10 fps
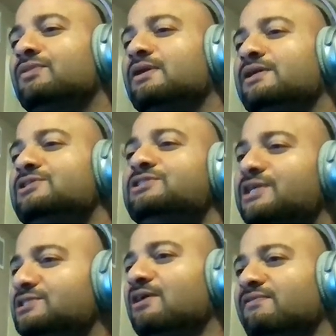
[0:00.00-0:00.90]
is a
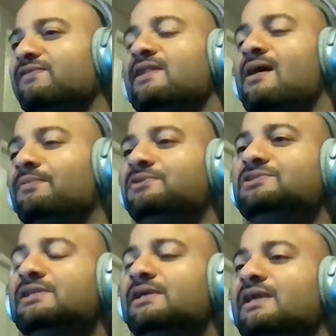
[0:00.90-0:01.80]
JSON file,
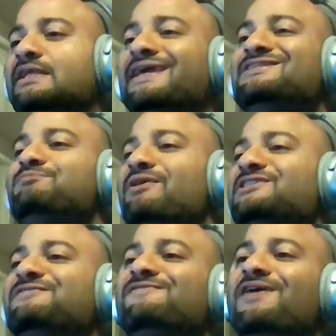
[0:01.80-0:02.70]
obviously, and it
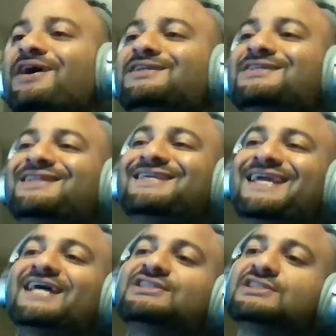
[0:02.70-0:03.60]
specifies the
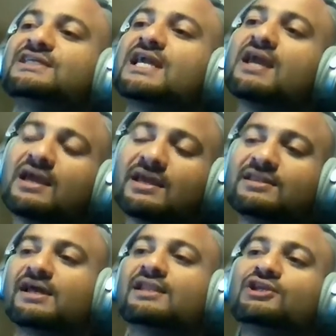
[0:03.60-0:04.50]
SDK
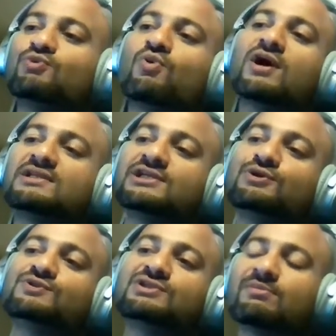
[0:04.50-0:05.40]
that you want to
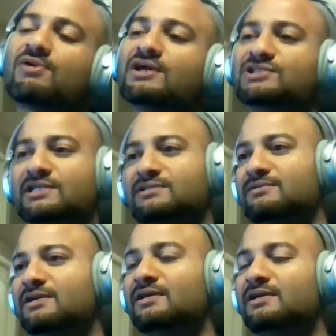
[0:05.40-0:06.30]
use in your project,
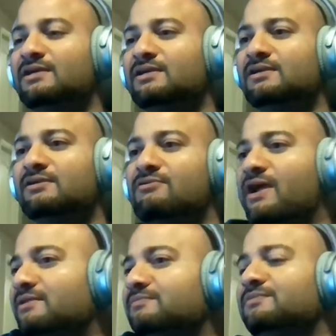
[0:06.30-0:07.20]

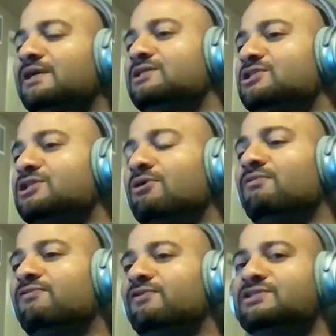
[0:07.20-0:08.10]
right? So,
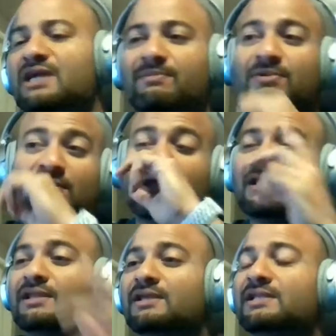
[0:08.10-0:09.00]
for example,
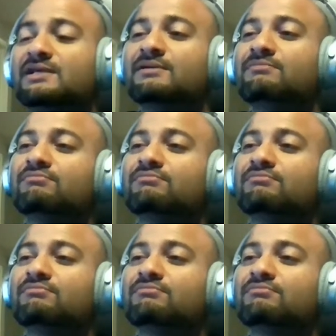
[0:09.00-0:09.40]
in a